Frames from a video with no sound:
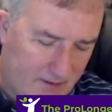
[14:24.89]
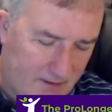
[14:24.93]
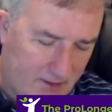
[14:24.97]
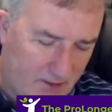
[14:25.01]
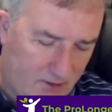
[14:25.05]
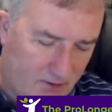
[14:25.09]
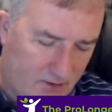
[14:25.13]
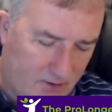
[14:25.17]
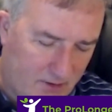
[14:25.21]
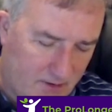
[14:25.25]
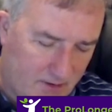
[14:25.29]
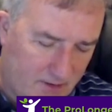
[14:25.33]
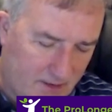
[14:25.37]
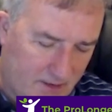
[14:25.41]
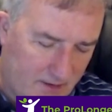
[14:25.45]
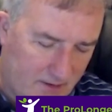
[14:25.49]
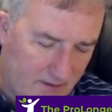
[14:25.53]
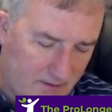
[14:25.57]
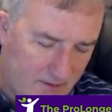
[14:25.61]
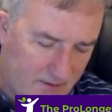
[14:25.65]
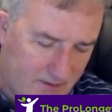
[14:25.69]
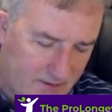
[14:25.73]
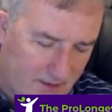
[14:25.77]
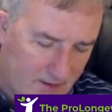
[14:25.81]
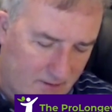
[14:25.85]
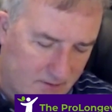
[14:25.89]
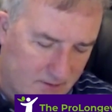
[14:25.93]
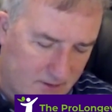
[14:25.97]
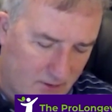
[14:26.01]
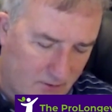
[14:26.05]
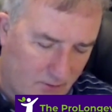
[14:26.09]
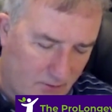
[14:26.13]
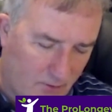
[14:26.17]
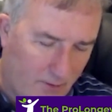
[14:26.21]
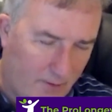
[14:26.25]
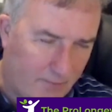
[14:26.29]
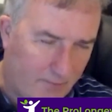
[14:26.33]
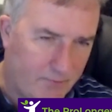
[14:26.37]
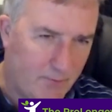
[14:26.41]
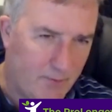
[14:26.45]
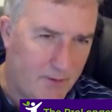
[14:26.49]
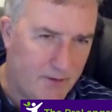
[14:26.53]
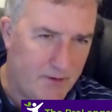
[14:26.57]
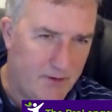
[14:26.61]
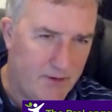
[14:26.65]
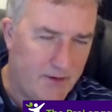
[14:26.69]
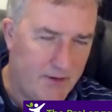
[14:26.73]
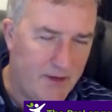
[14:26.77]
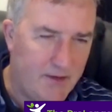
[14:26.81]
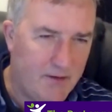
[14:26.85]
the skin cells grow up from
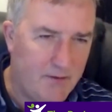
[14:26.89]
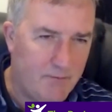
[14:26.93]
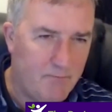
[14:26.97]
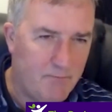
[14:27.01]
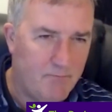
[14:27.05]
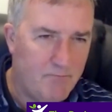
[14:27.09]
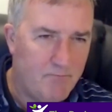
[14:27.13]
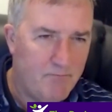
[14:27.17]
underneath,